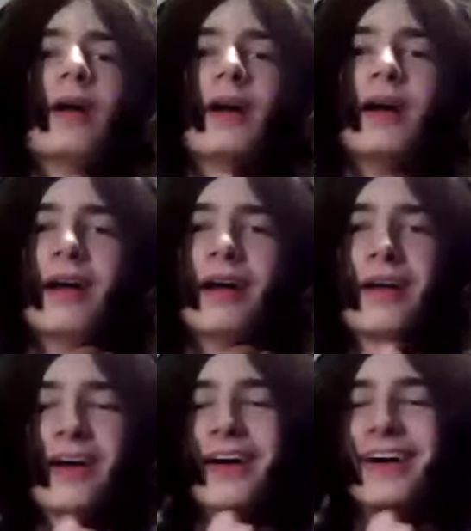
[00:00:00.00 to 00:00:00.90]
Right, yeah.
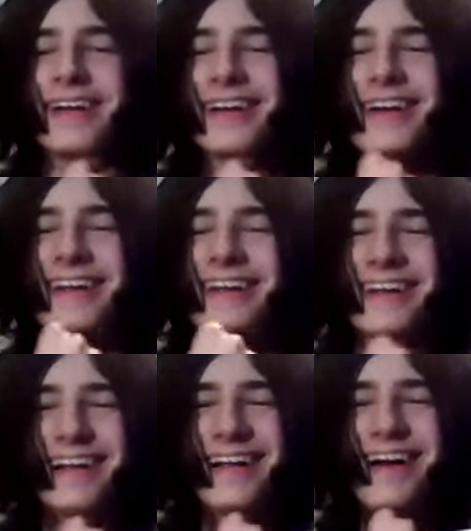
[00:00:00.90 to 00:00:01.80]
On to
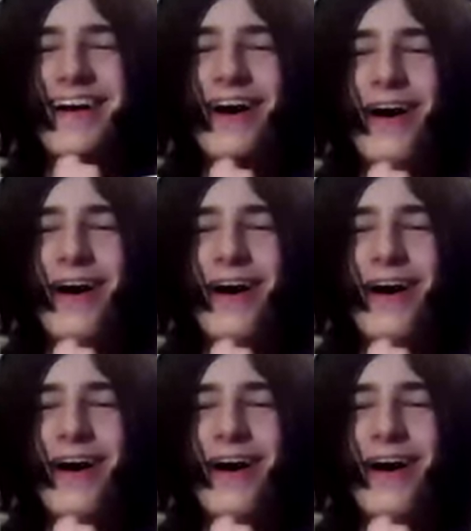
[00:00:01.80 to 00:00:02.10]
your record.